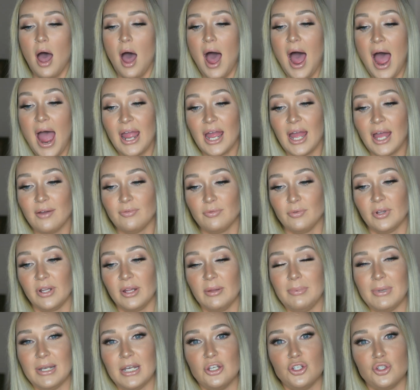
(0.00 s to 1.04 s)
I have
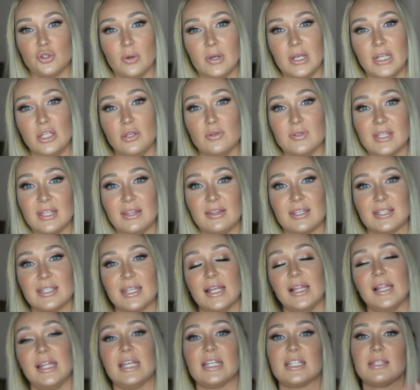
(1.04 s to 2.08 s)
really been enjoying using this
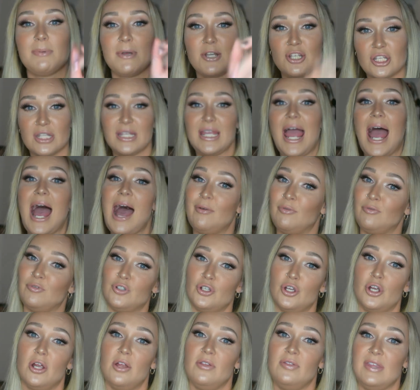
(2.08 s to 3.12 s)
lately, especially
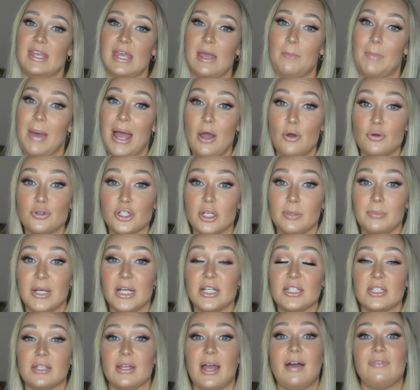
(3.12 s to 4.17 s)
after the
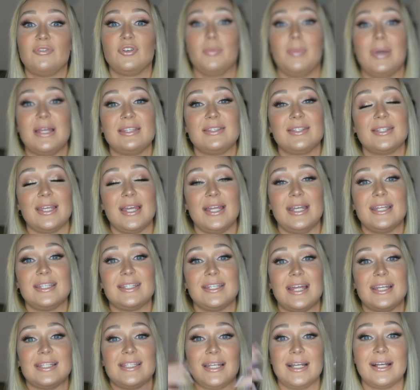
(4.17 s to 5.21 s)
Bioderma, to, after my skin is
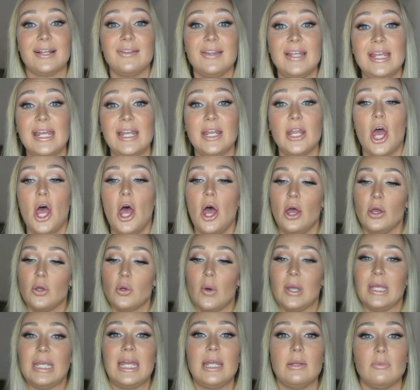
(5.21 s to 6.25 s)
nice and clean,
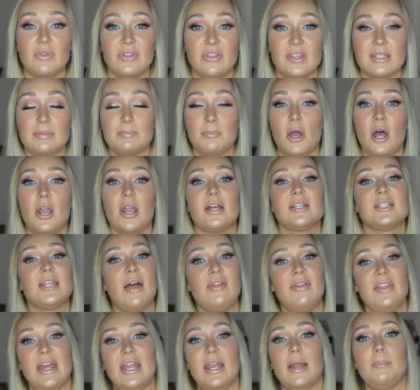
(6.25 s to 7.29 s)
going in with this product
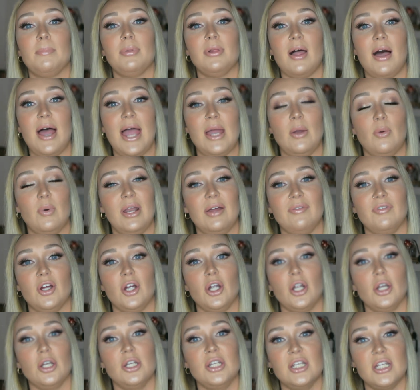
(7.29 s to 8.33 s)
and then applying
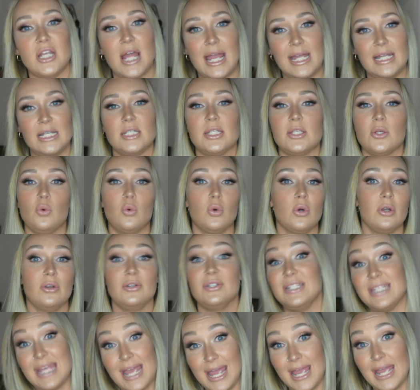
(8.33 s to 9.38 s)
whatever night or
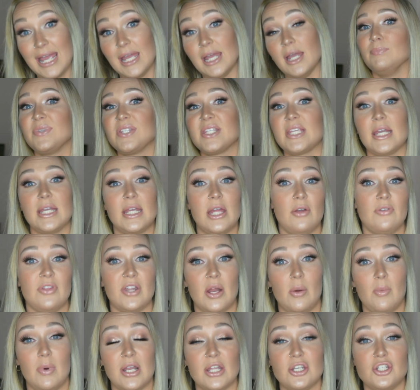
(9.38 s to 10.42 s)
day skincare that
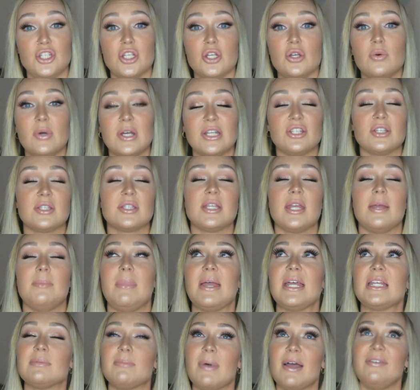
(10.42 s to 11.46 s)
I want to do. It just, it
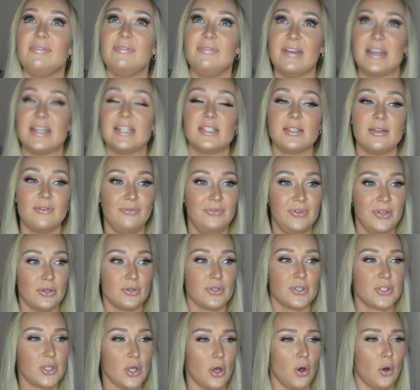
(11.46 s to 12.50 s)
makes my face feel
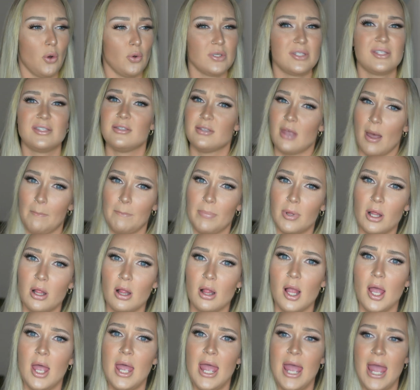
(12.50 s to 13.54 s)
so
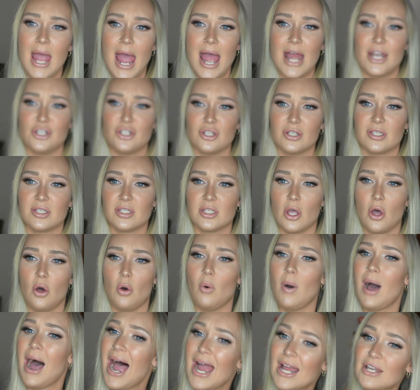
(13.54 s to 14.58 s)
supple and just
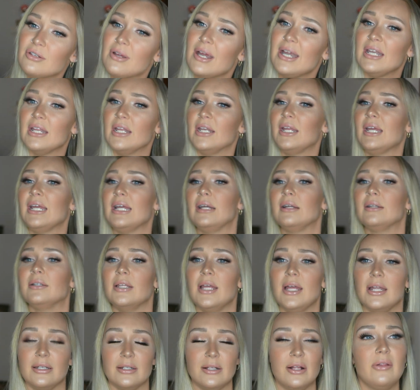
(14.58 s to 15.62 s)
so hydrated and,
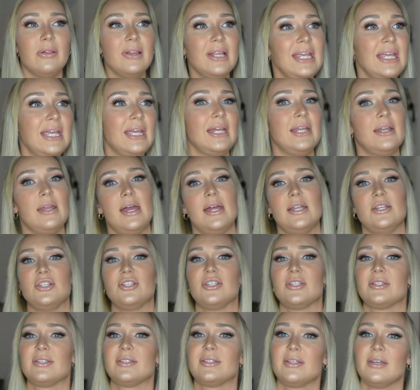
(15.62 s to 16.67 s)
and clean and
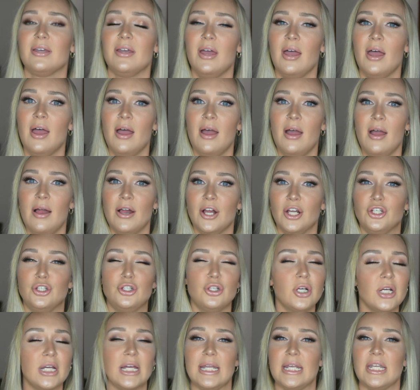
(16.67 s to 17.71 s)
just
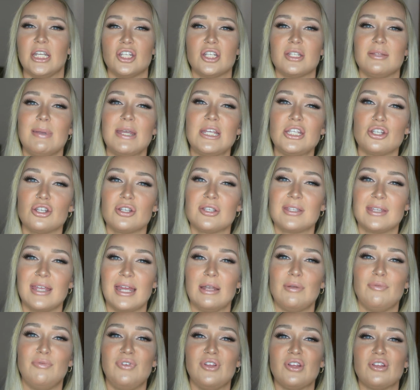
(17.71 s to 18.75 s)
good. It just makes your
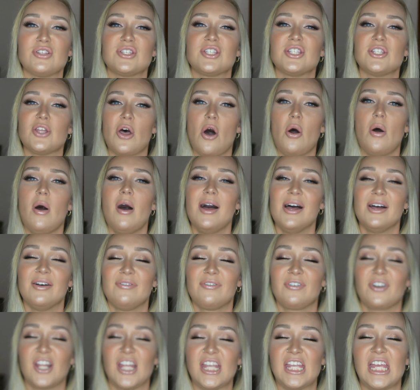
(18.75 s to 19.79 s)
skin feel so
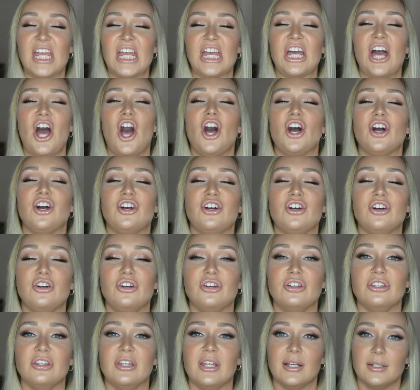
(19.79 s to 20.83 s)
freaking
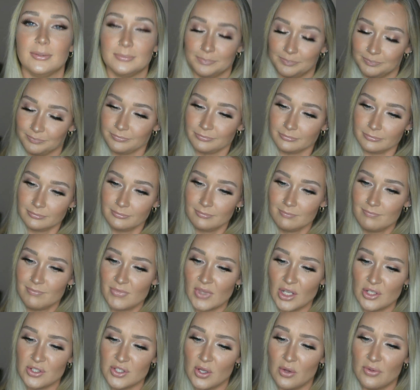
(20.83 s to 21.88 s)
good.
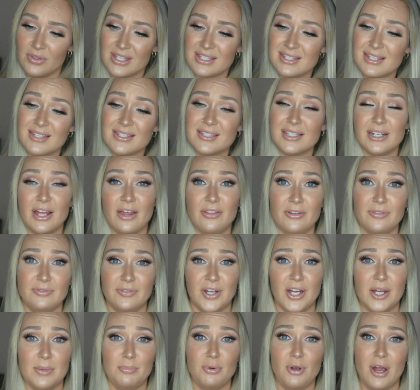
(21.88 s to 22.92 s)
So this is another
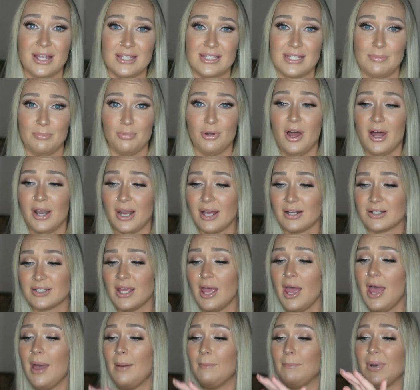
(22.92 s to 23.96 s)
very pricey product,
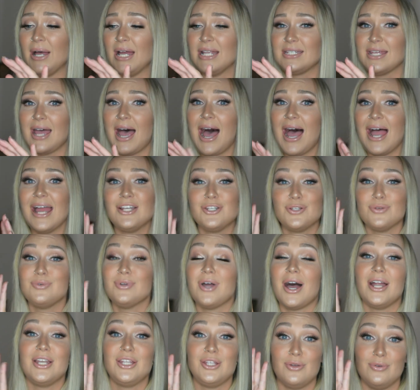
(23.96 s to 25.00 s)
but I do
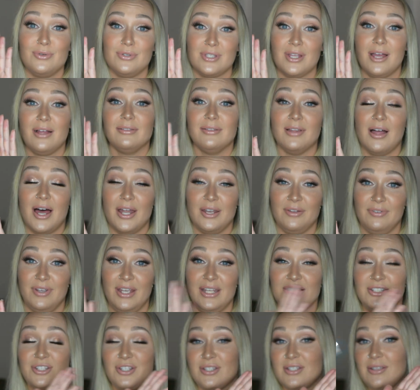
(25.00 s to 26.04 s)
not use a lot of
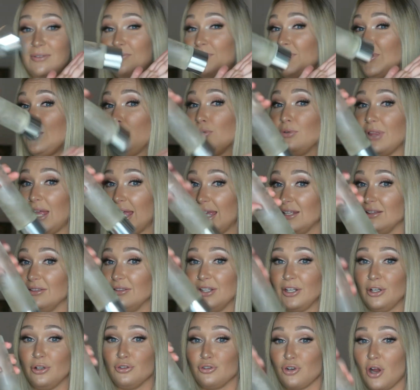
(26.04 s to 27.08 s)
it. Just a few like
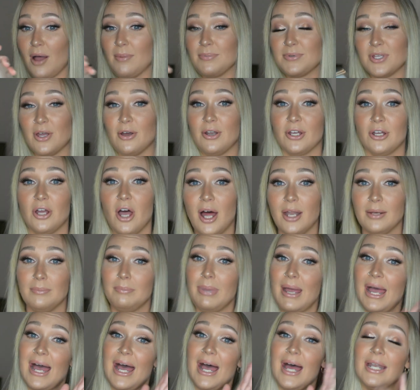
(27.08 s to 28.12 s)
little drops on a cotton
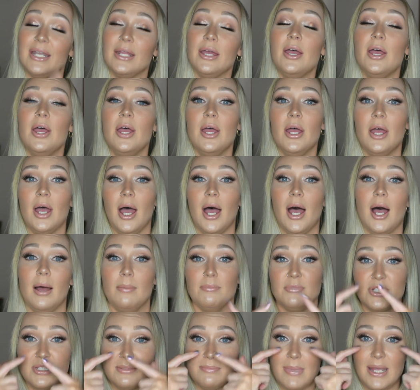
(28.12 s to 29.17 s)
pad.
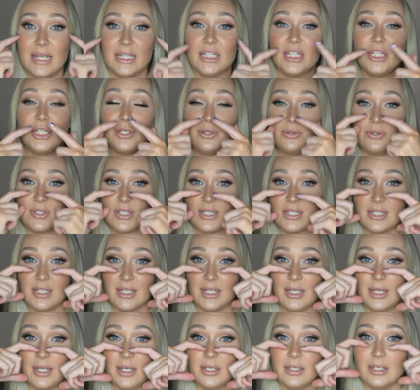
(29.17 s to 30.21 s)
Um, just mainly use it
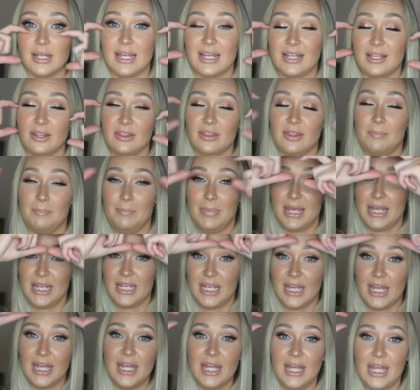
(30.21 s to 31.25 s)
in like the
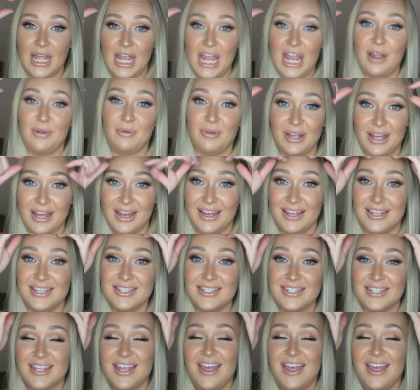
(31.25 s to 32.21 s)
big areas.